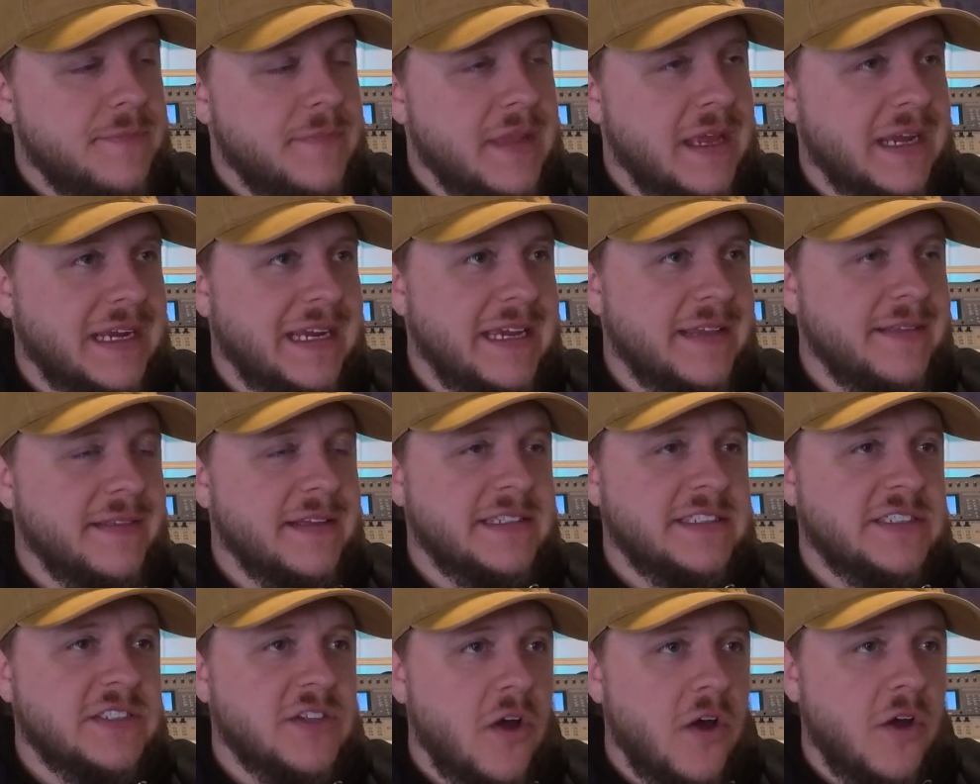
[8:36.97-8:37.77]
Again, the
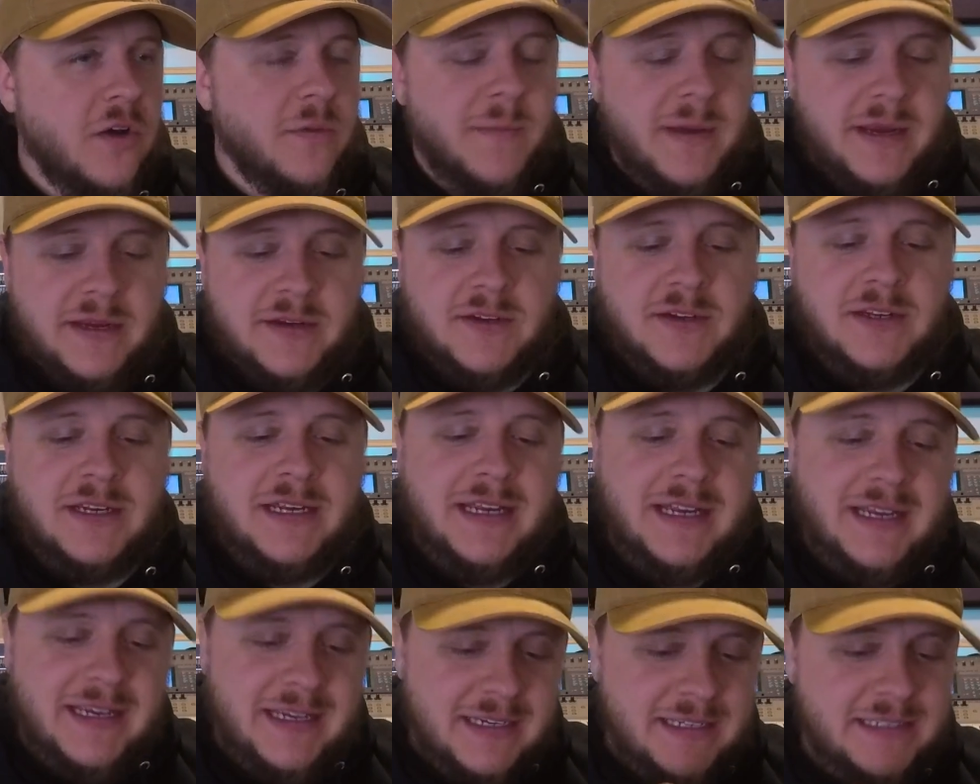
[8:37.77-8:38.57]
Songmaker
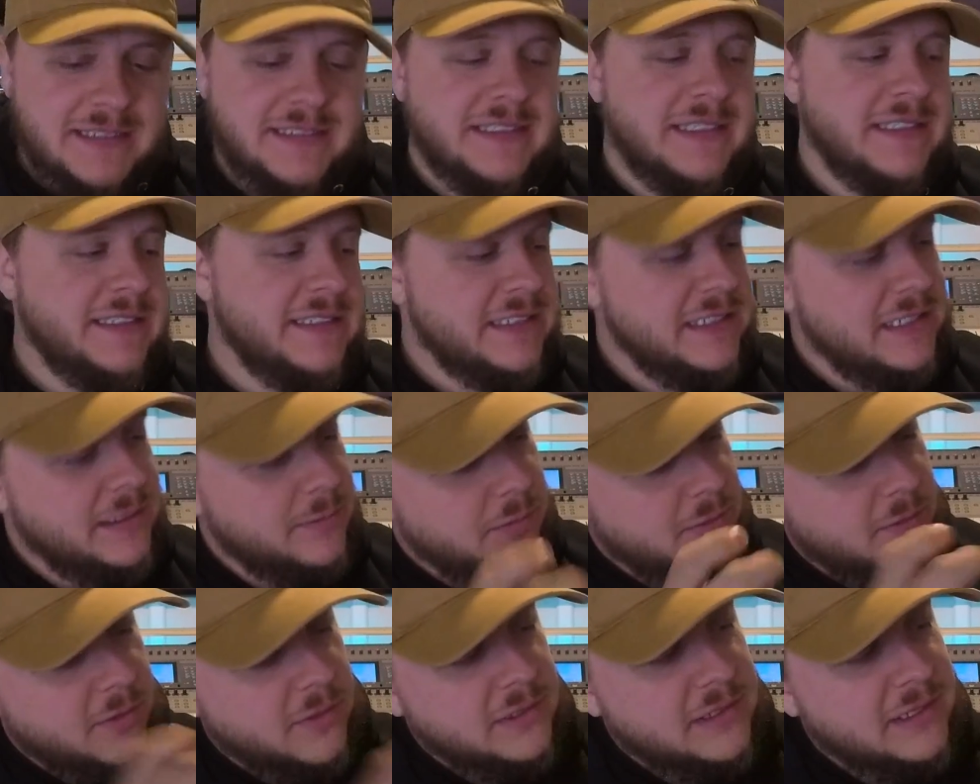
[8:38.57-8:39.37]
Kit is the
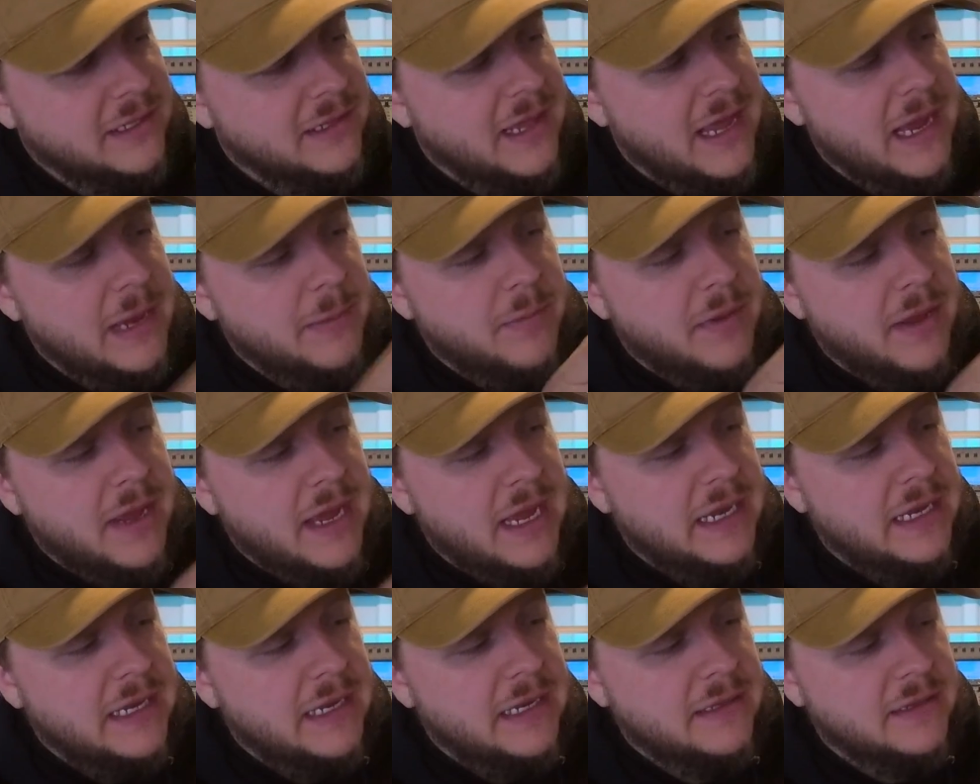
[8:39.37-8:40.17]
Seaboard, the
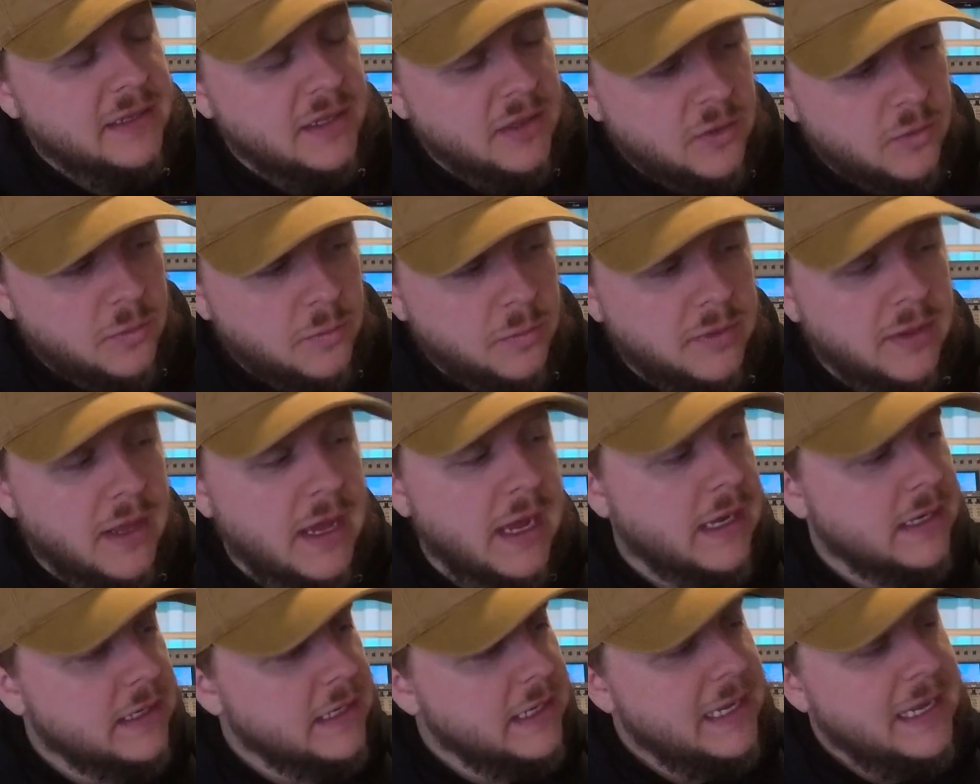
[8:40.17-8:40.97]
LightPad, and the loop
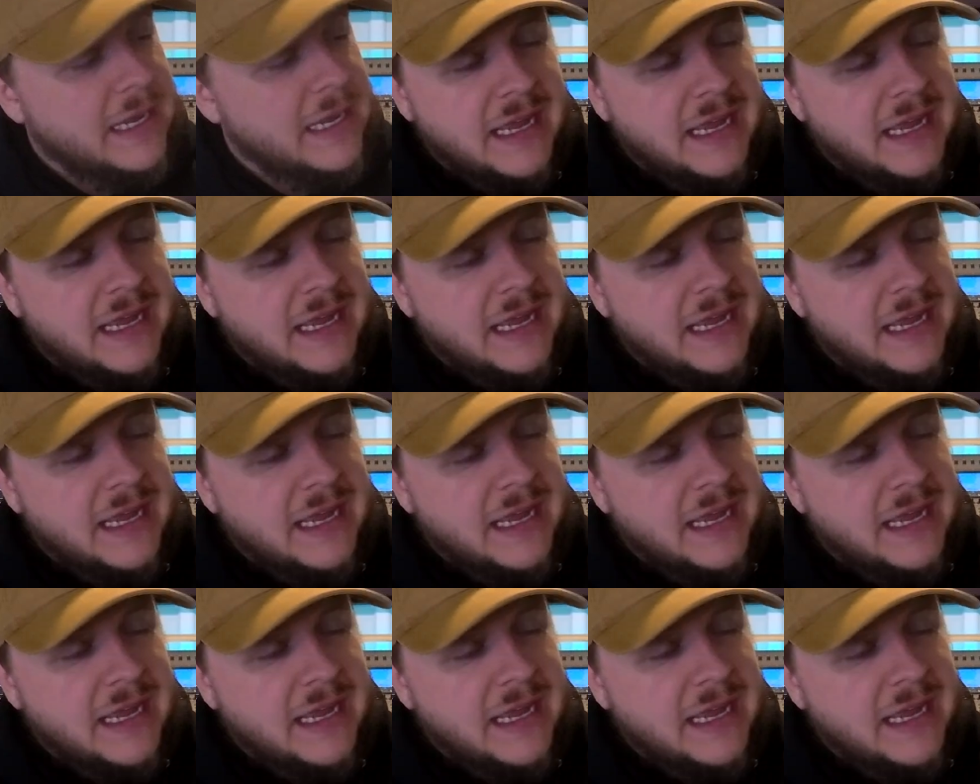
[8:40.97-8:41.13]
block.